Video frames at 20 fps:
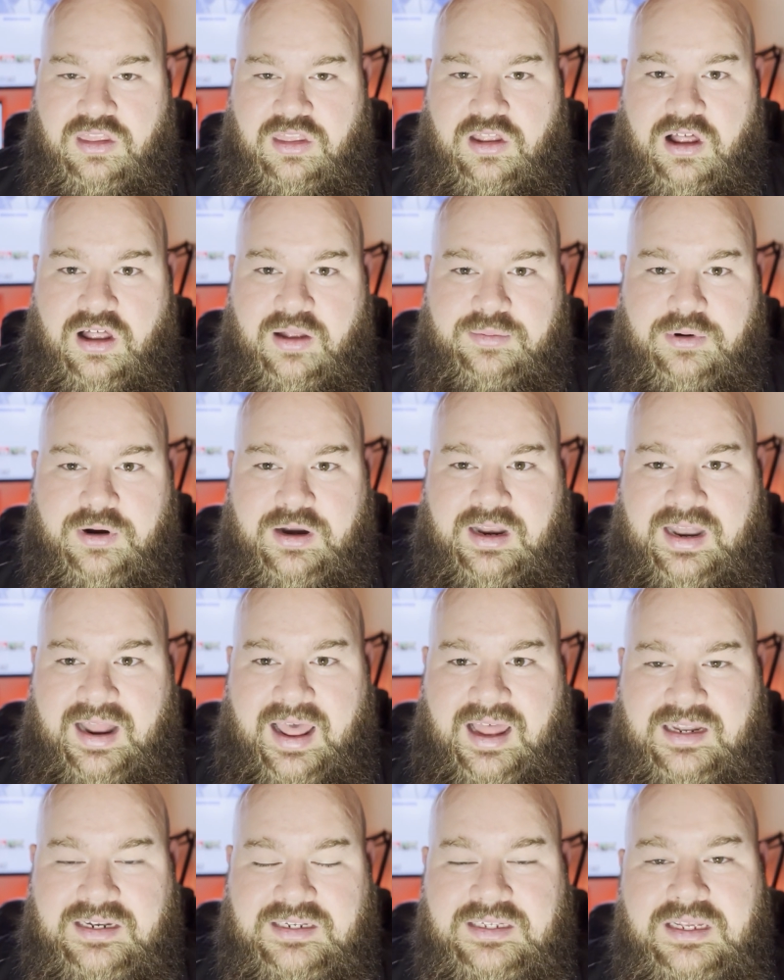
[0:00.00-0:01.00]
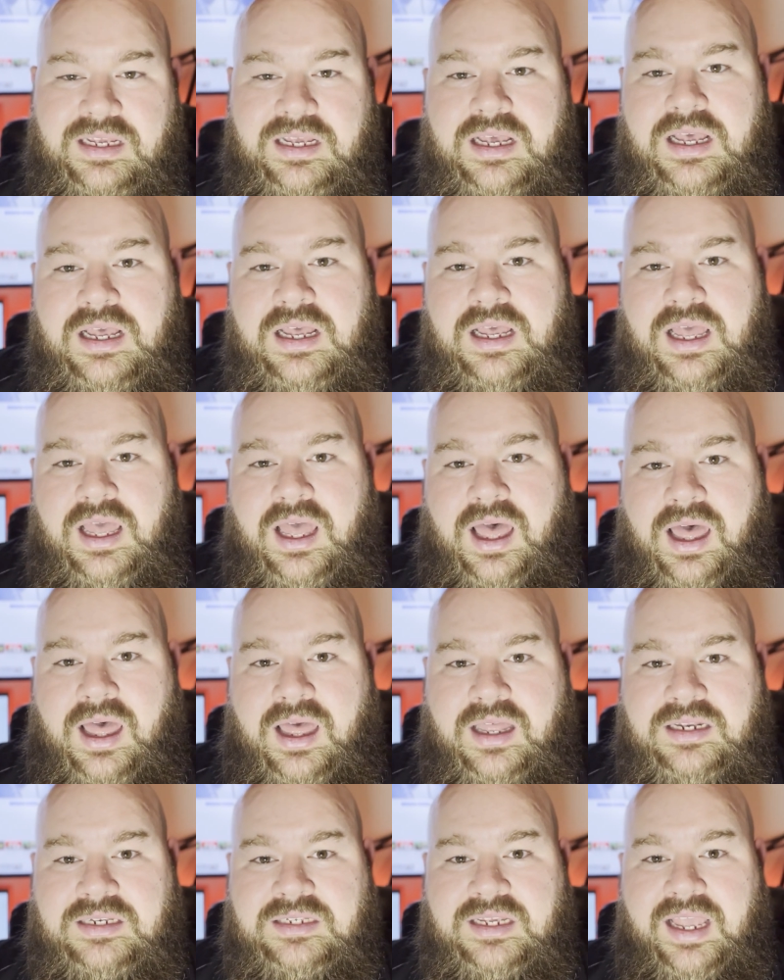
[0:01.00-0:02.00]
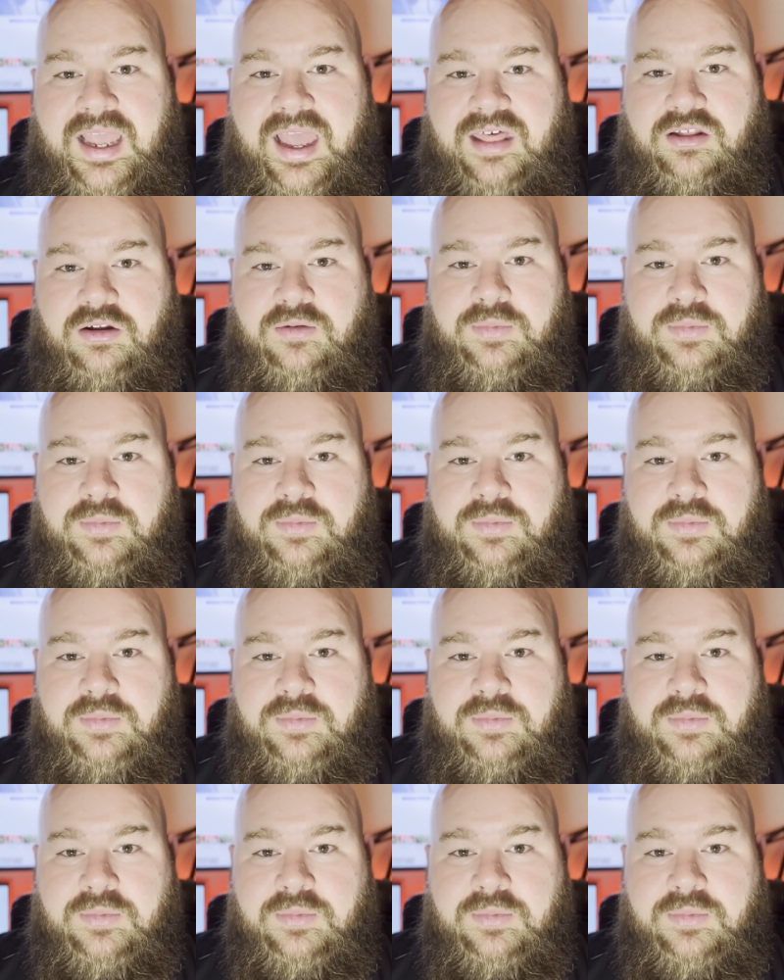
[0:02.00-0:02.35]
It's all printed out together.